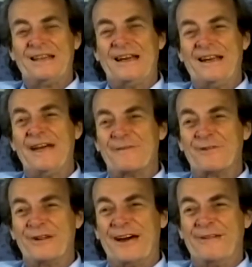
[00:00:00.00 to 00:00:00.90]
And
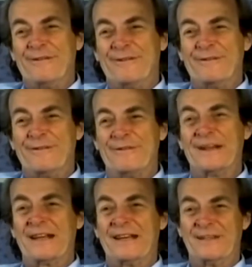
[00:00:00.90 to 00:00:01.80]
after a lot of
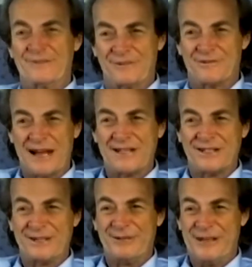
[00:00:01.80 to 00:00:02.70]
fiddling,
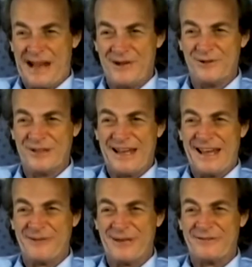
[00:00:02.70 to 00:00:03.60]
I knew
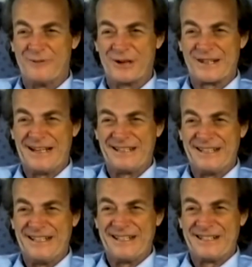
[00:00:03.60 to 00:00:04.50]
we worked out
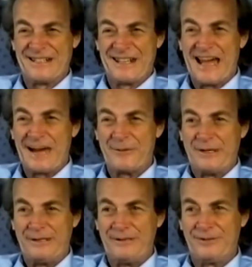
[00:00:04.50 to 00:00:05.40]
the answer to that
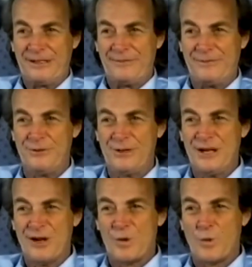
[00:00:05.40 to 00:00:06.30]
one. You see, if you
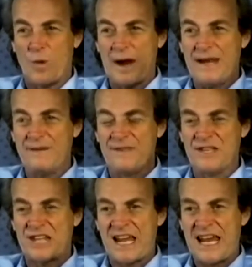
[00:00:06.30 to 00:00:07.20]
wave
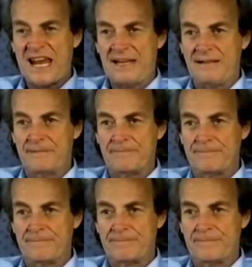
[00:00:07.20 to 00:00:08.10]
this hand,
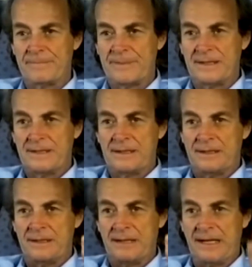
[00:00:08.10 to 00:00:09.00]

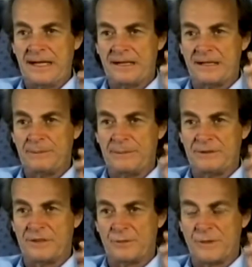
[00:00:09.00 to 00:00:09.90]
then the hand in the
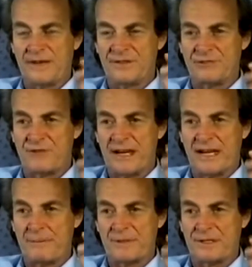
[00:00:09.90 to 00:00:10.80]
mirror that waves is right
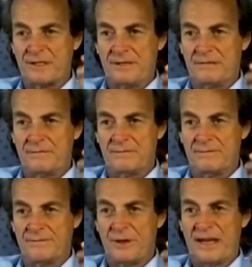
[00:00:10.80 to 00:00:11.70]
opposite it.
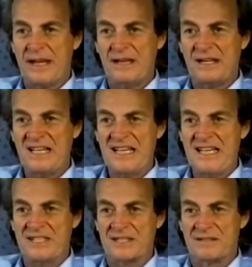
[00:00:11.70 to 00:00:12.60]
The hand on the
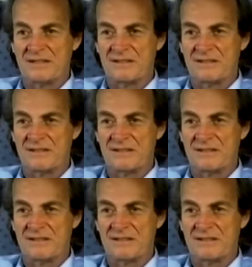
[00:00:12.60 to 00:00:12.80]
east